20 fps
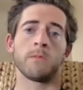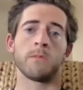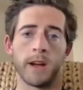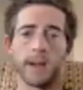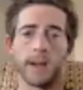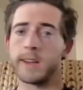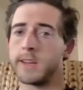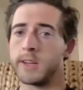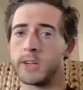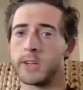by,
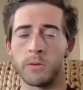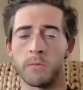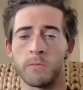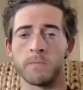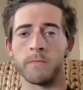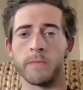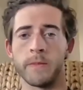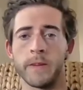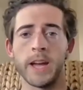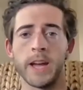you
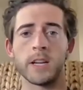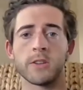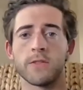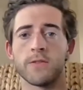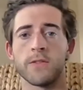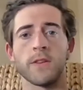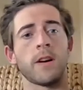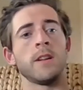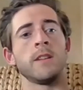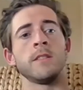know, hedge
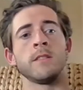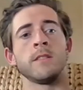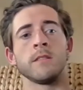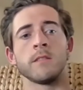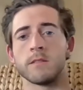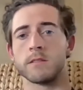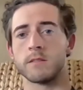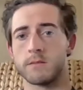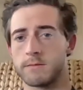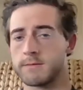
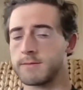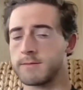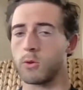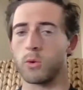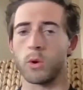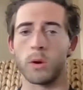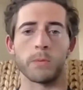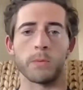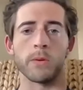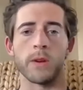funds,
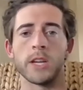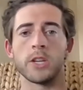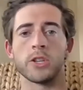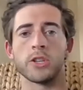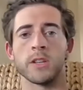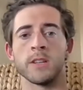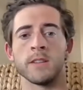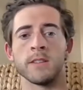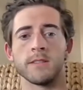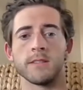
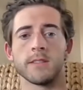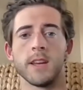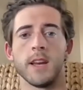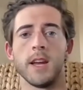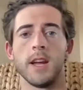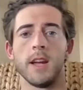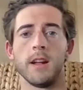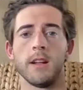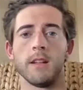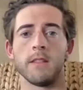corporations,
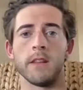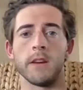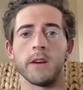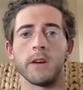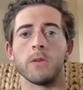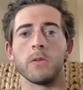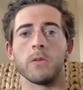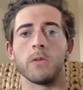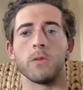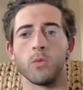
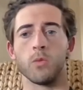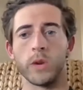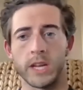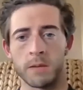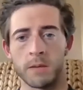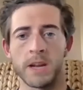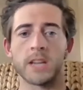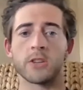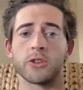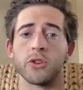that we can
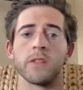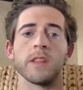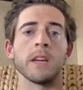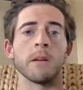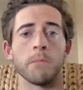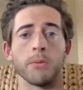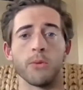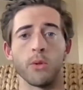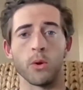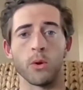make sure the
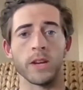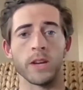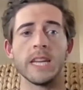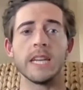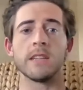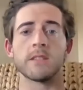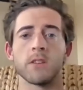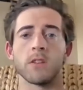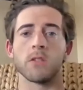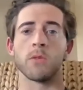
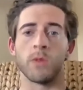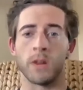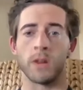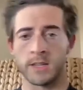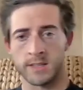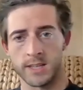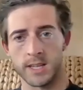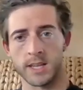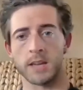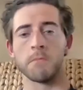employees are the
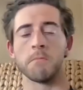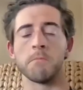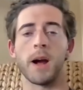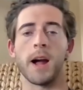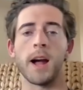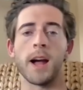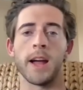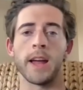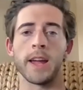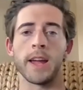ones that can
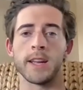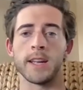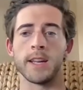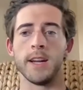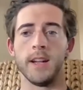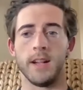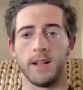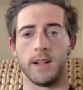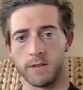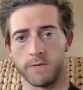buy
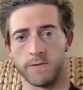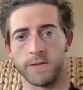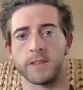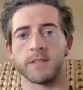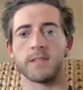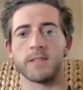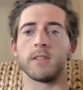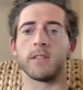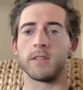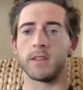the
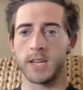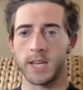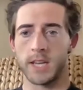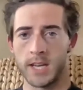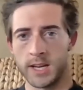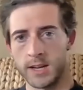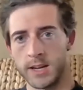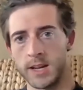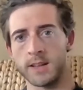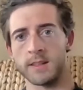
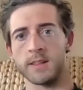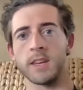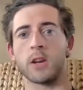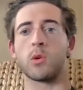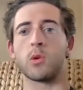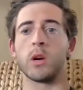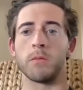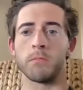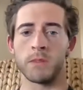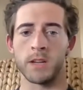facility and the
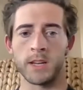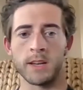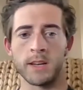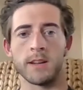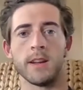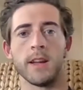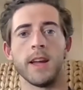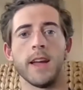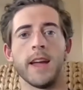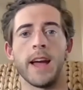equipment
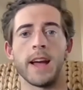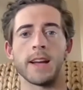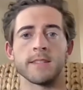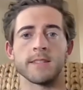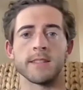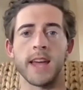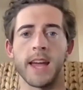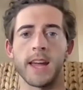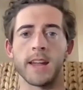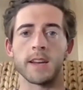as
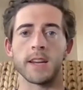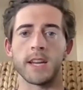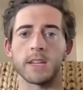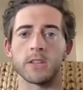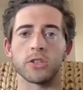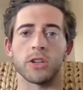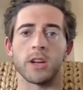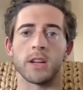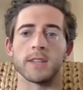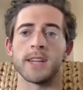that gets
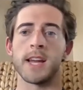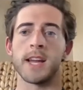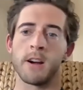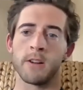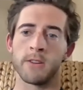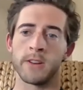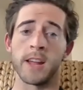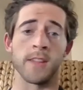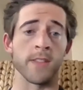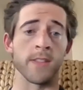shut
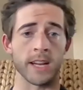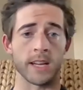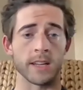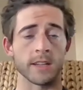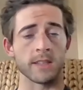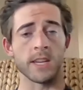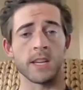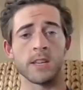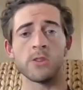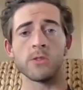down, and then
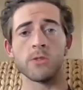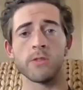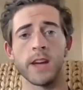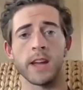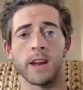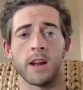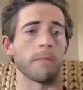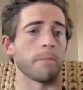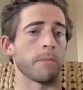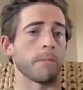continue that
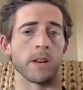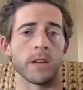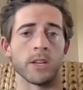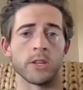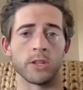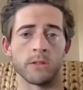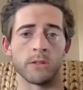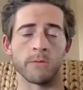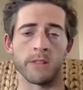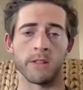
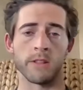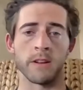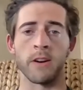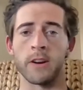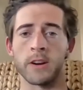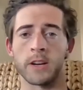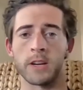operation within our